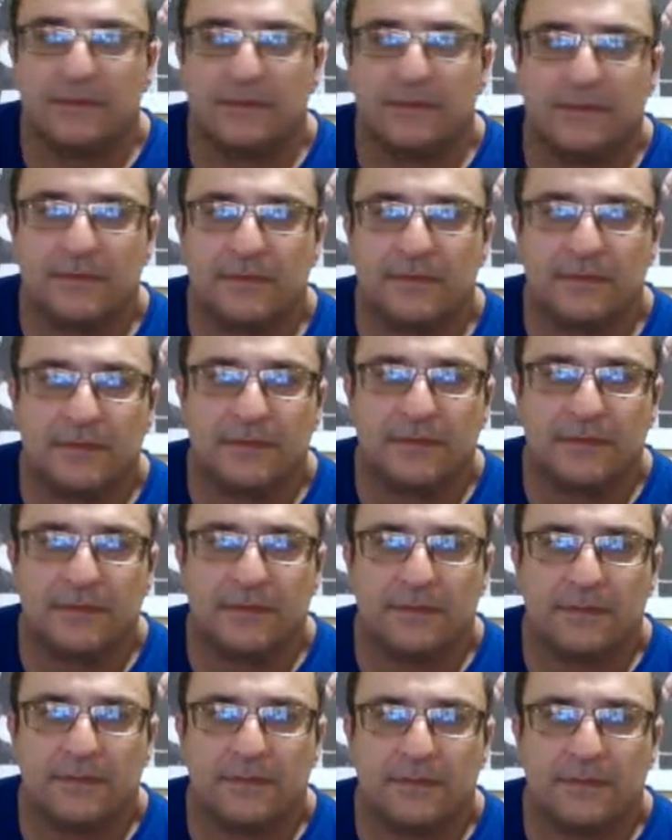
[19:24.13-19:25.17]

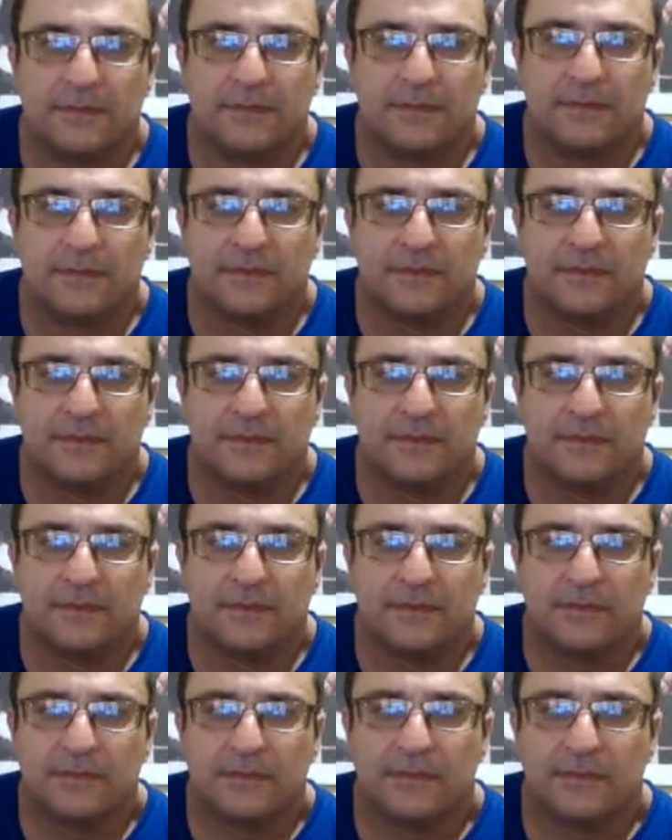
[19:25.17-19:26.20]

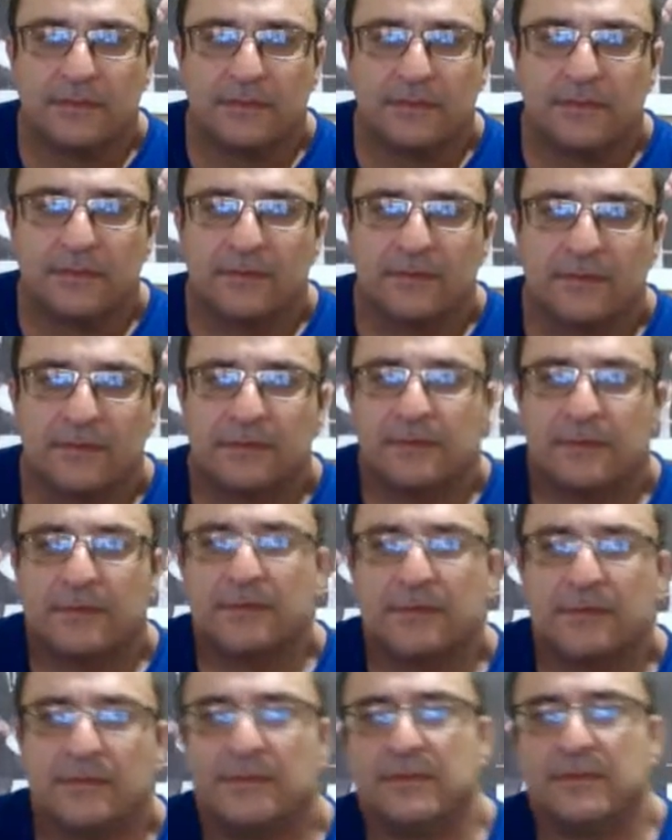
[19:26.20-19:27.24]

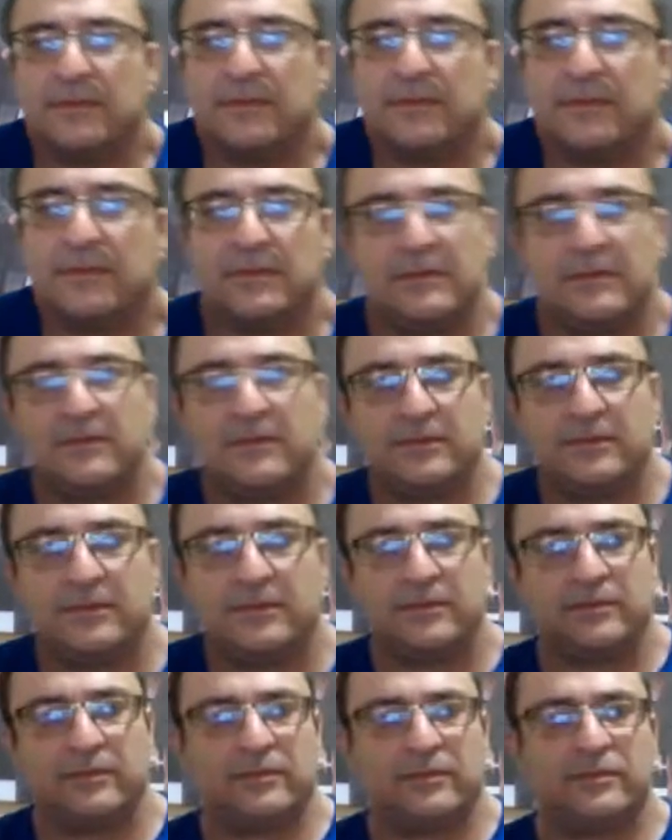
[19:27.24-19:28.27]

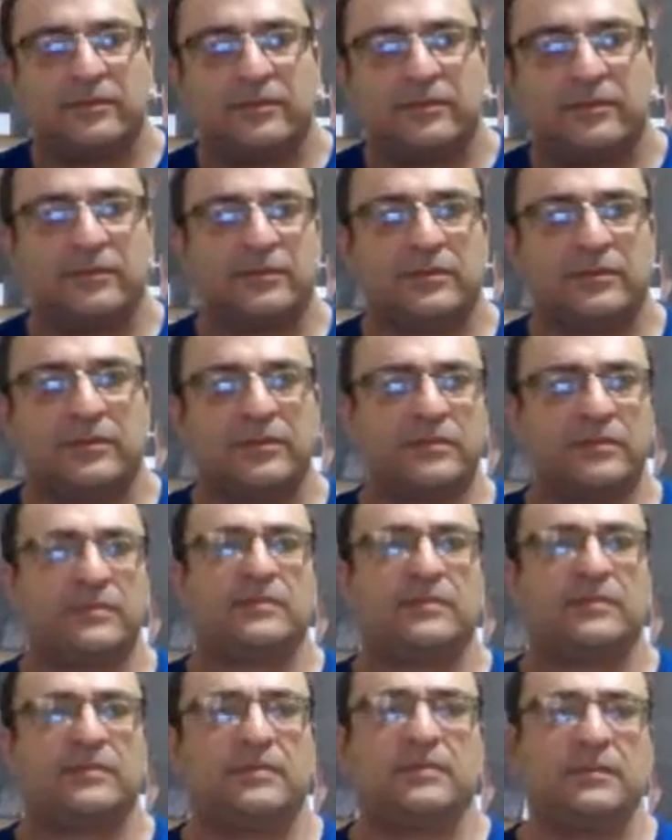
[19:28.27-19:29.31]

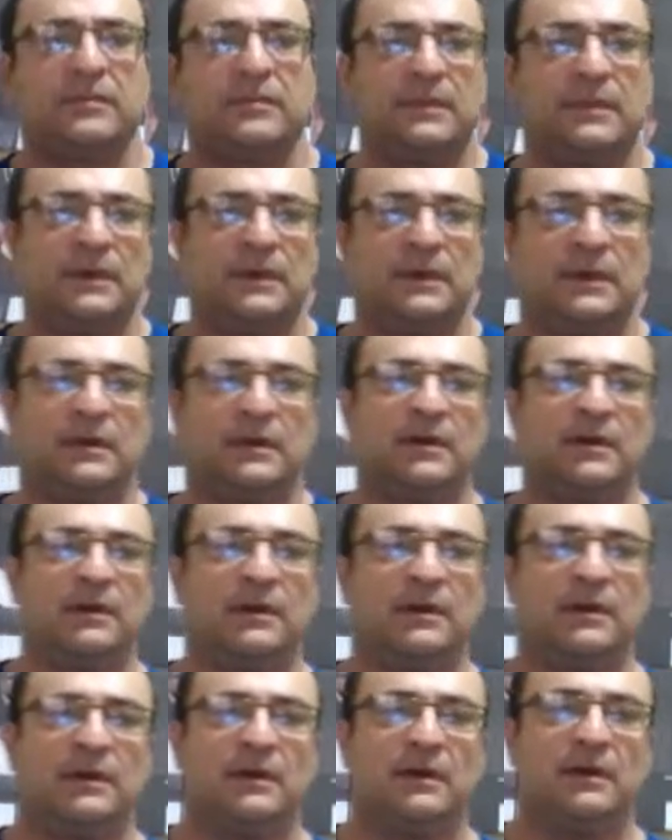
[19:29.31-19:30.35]

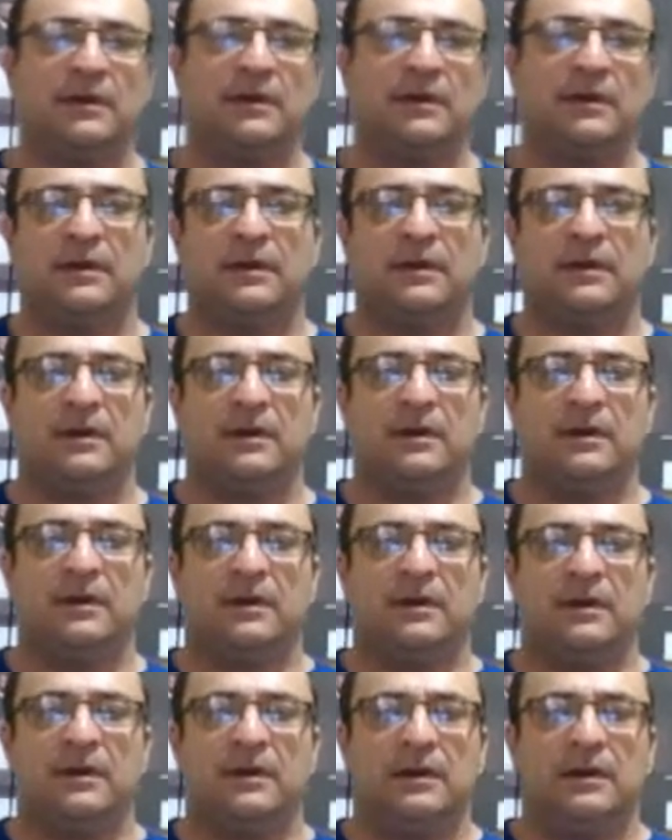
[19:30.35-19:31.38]
This person isn't speaking.